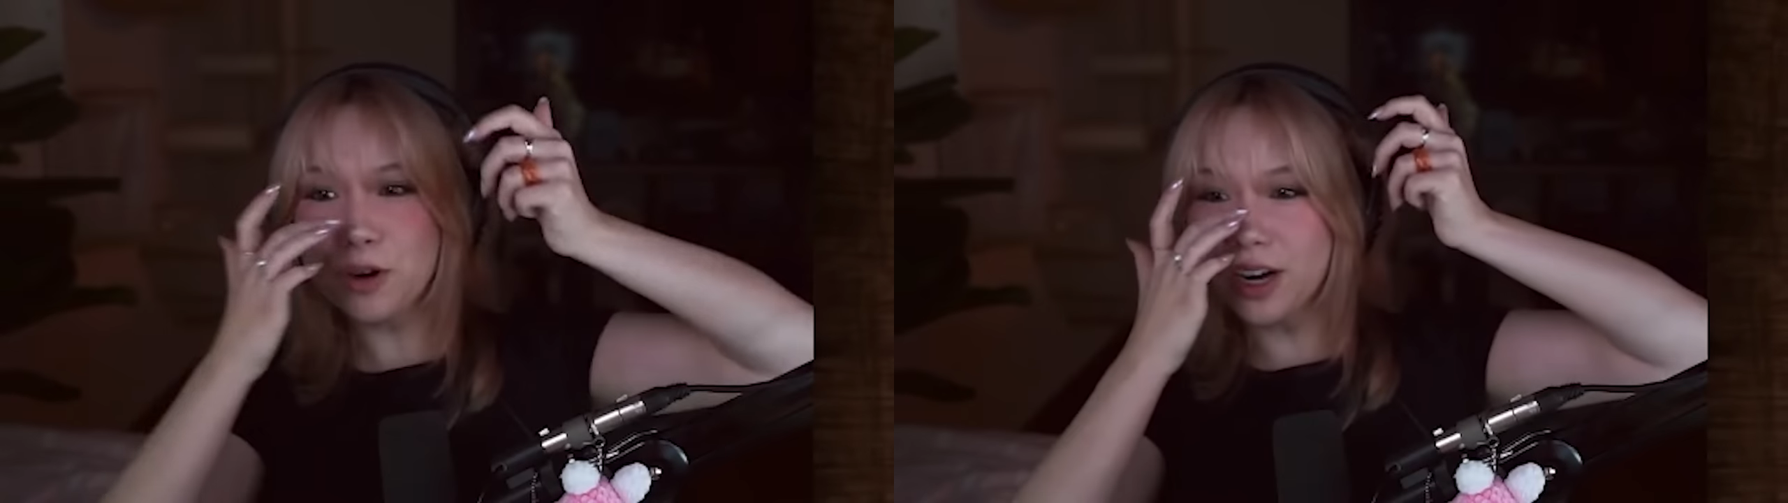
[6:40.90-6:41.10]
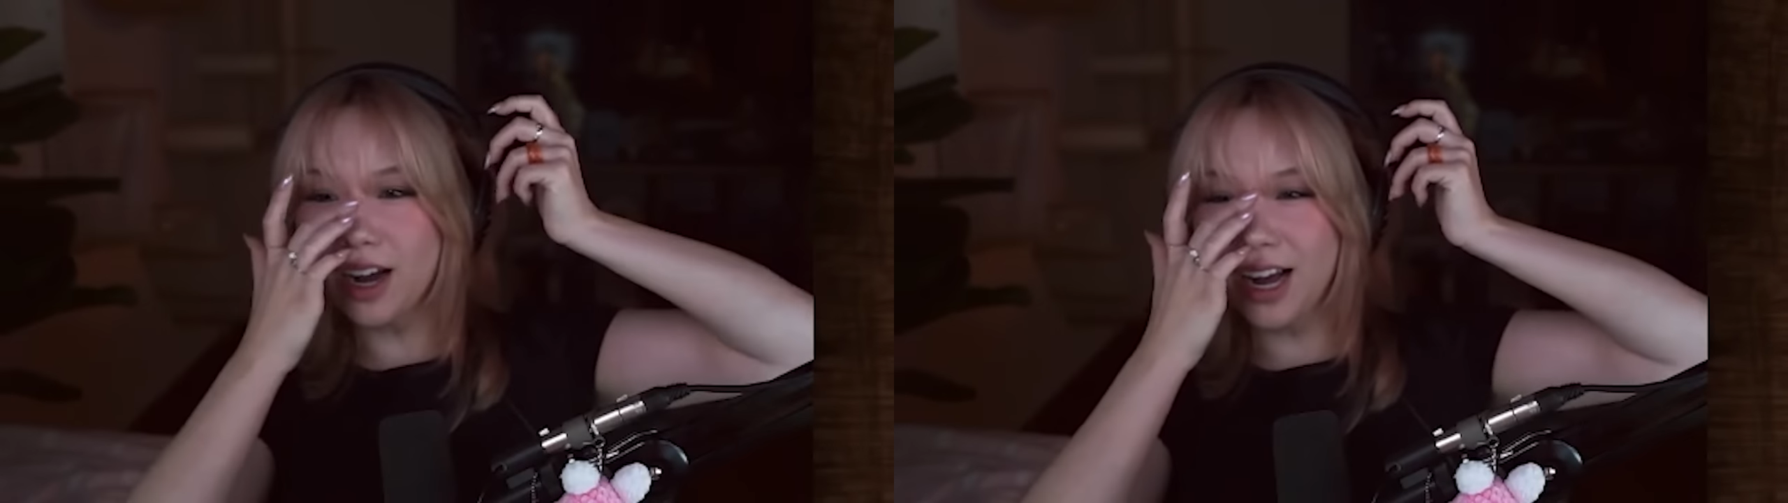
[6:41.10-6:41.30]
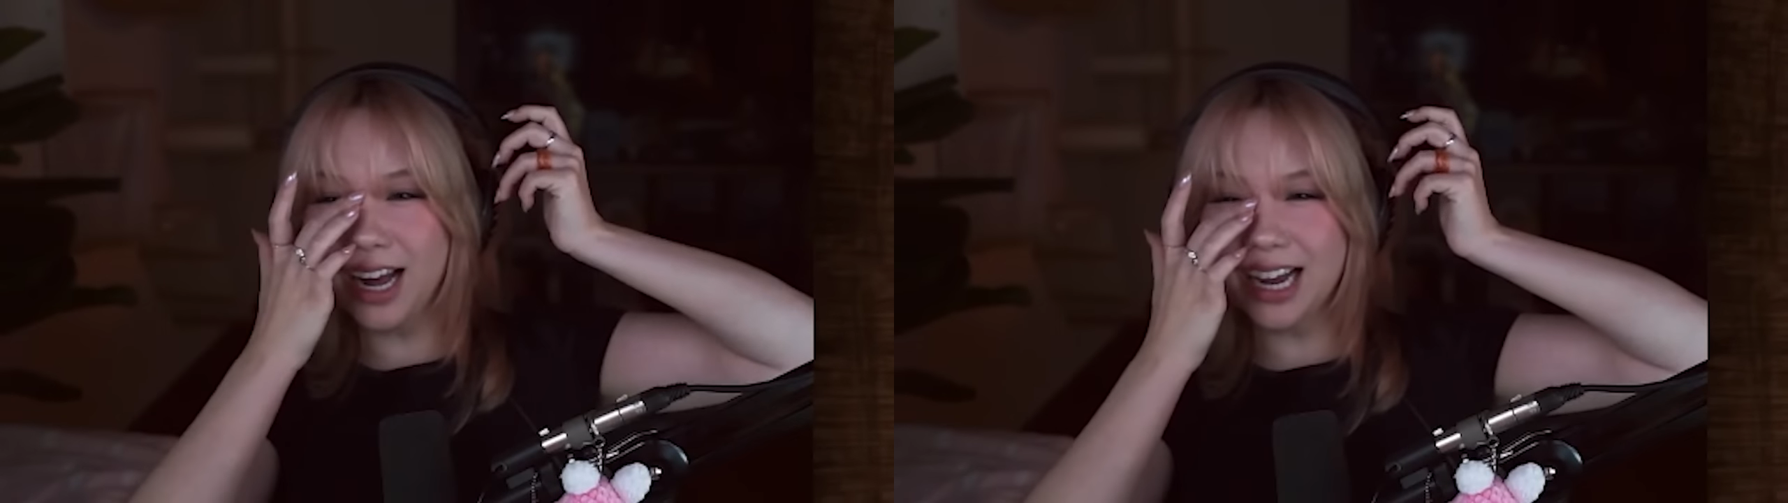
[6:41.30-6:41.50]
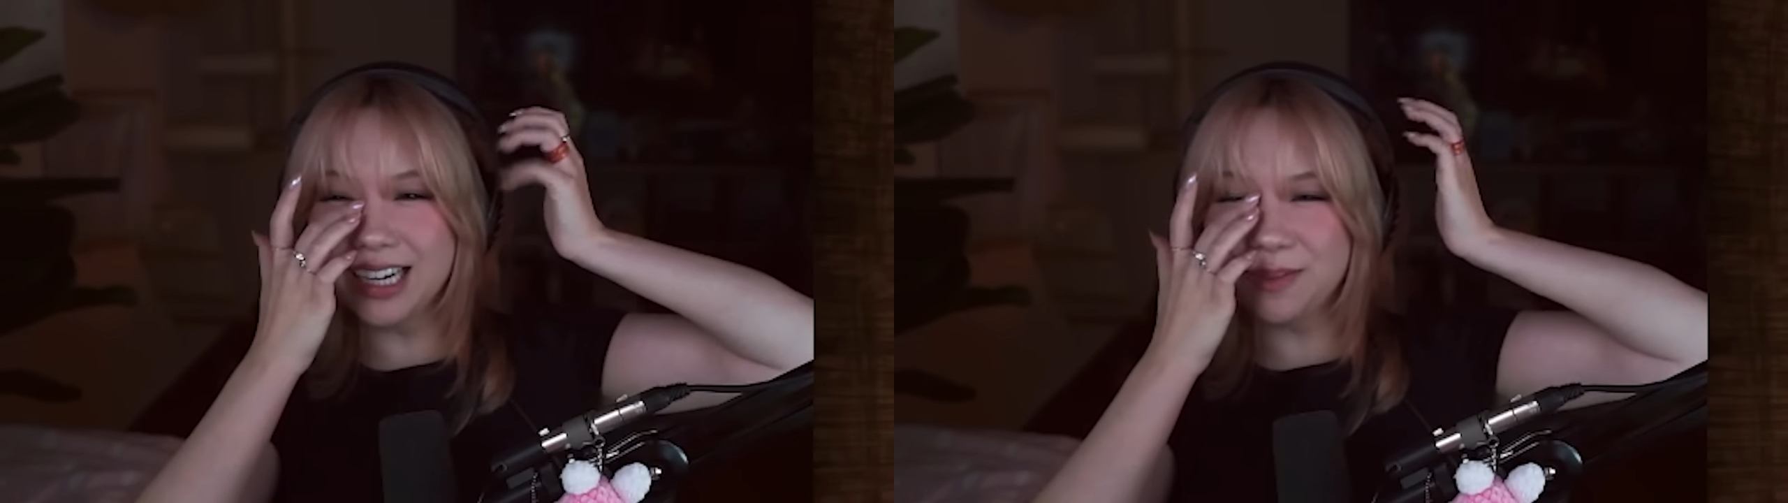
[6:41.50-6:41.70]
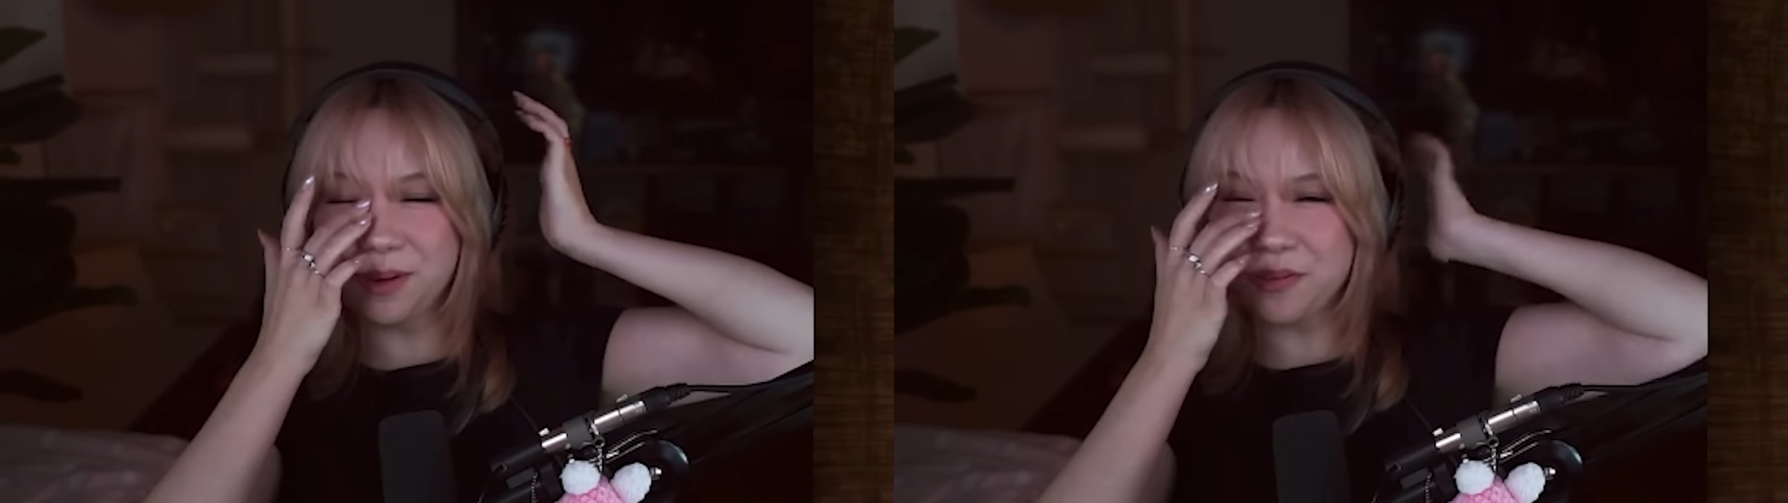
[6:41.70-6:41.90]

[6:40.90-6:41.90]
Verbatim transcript: we're good. We're